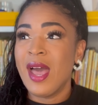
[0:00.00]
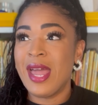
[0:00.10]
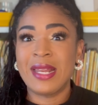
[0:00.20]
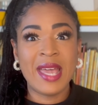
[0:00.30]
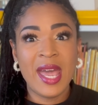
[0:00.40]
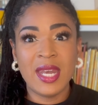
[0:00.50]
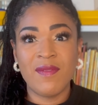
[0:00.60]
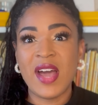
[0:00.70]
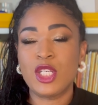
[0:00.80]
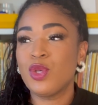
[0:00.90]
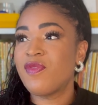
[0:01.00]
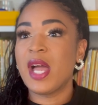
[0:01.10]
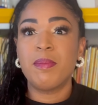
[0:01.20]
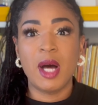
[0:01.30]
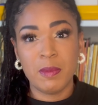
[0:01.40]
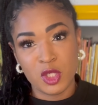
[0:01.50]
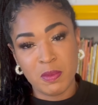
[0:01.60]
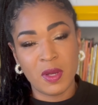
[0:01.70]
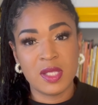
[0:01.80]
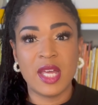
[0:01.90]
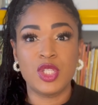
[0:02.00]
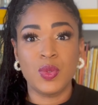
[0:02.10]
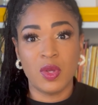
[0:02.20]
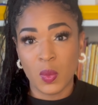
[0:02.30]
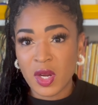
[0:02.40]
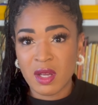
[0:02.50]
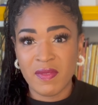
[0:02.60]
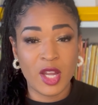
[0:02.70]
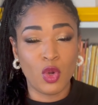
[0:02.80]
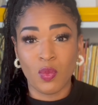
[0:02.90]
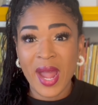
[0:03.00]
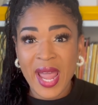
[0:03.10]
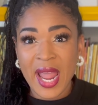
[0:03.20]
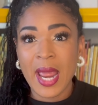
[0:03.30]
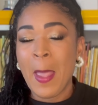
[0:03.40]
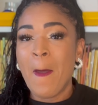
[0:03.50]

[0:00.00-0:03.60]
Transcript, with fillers: And again, if I do find published books that do the work of it, great.